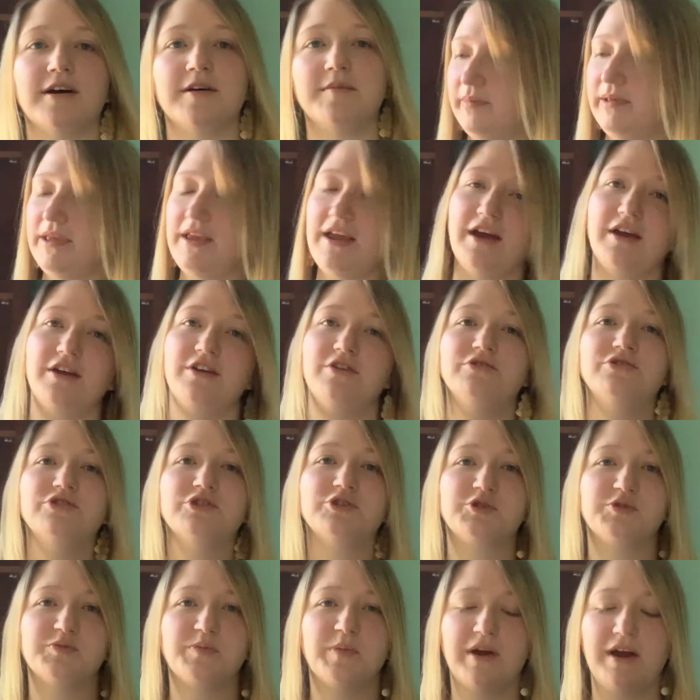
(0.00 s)
But yeah, you
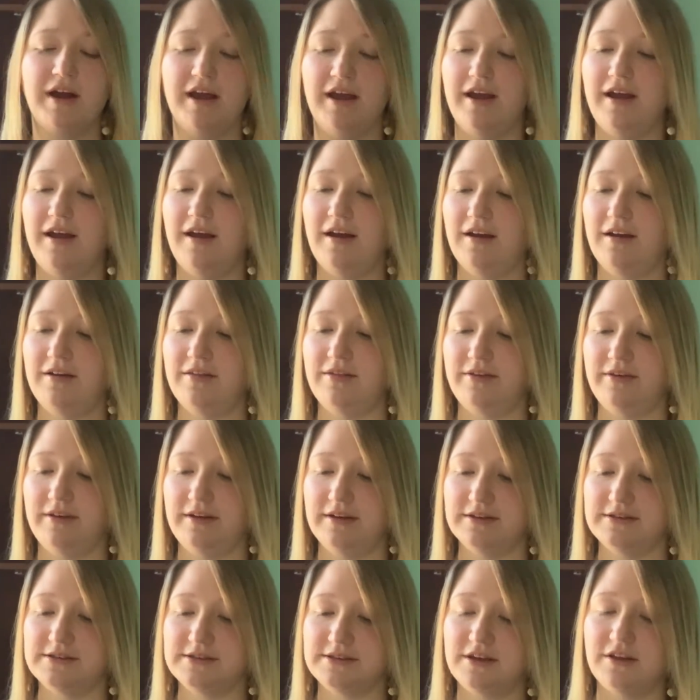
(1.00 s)
just spray, I think
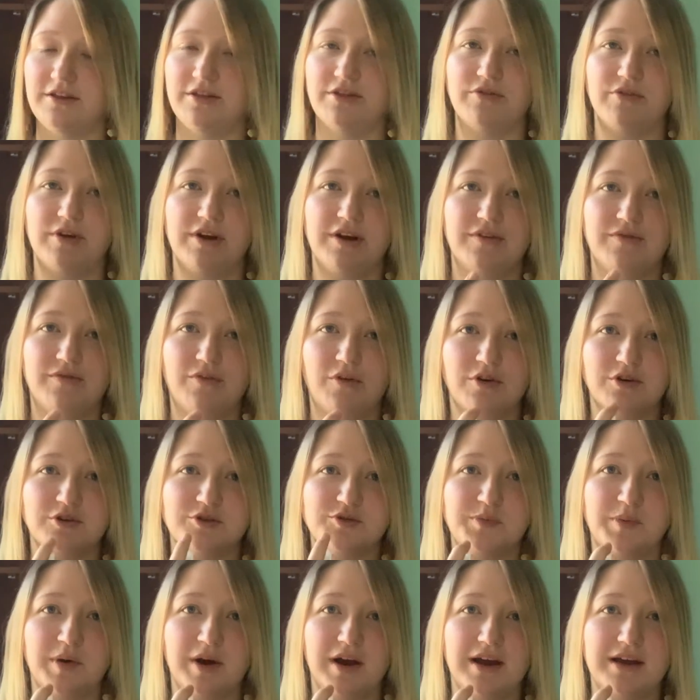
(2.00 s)
it's like 3 to 4
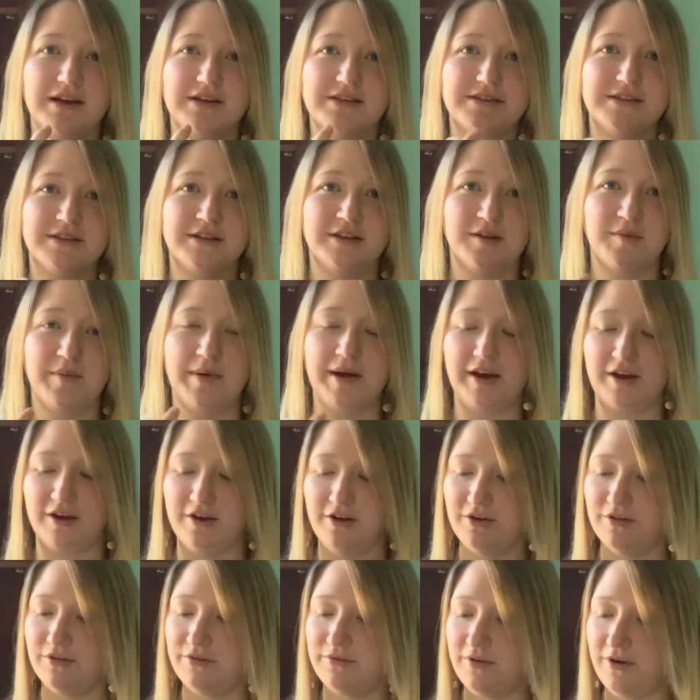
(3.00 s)
sprays in the back of
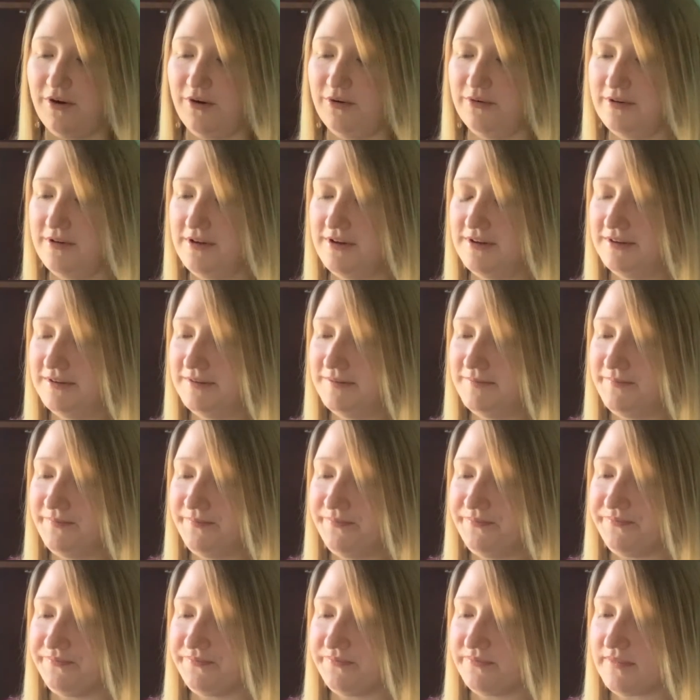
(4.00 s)
your throat.
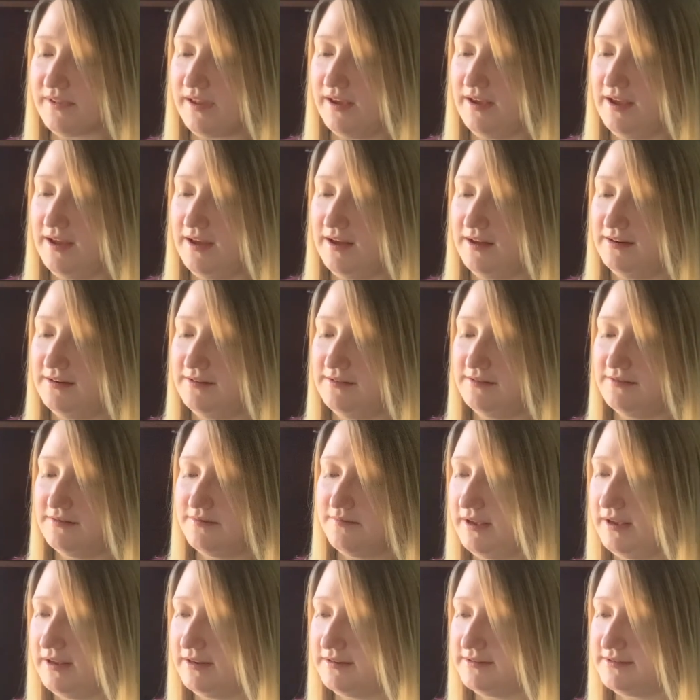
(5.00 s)
And
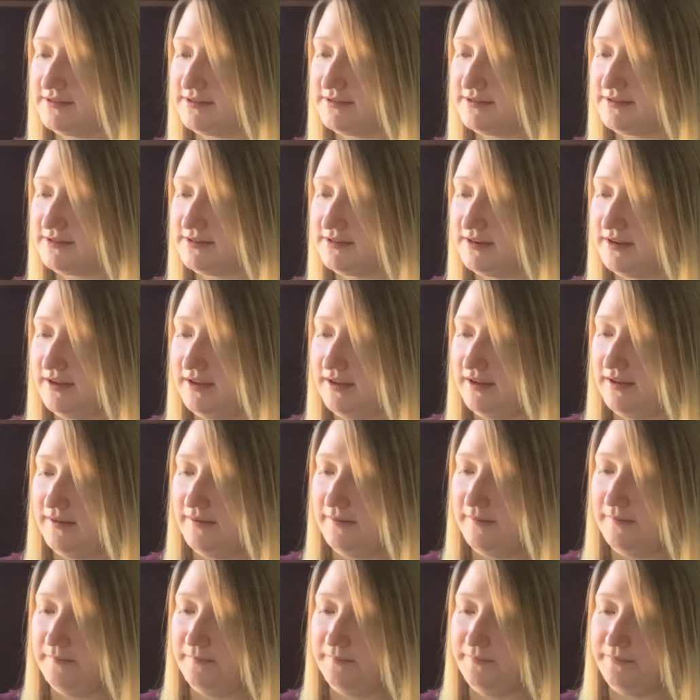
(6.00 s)

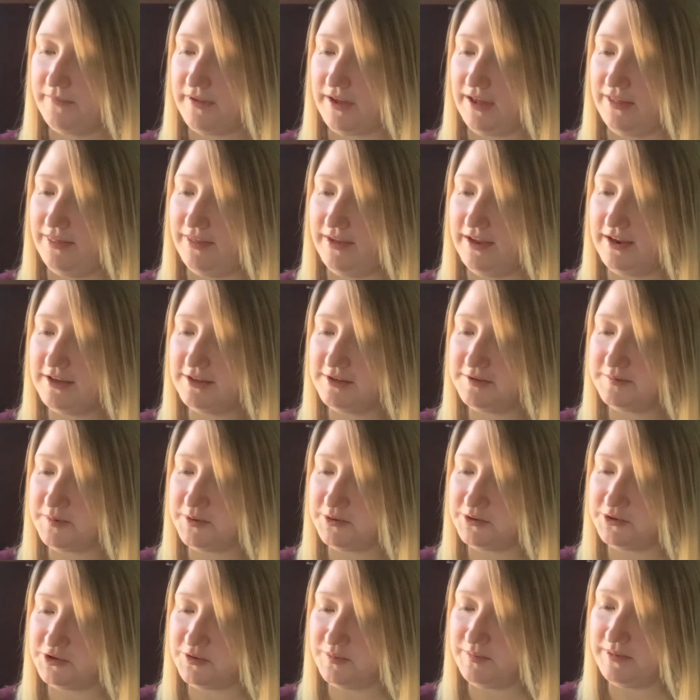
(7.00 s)
I think it's
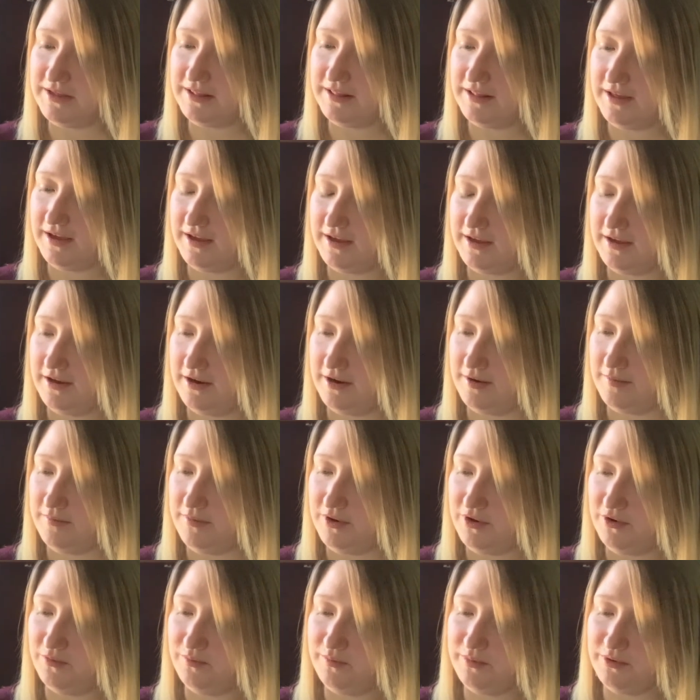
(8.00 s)
supposed to be like an
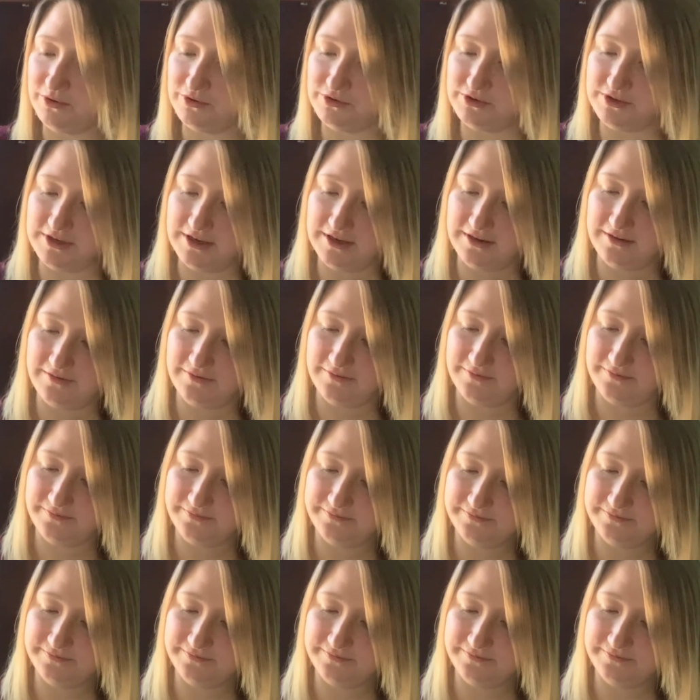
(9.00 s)
immune boosting